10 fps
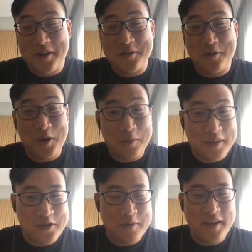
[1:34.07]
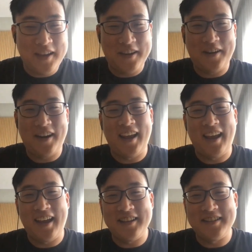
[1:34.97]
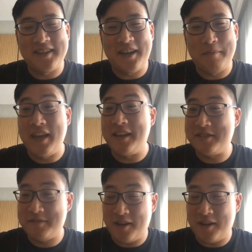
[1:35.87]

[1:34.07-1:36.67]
It's a real pleasure to be here. And thanks,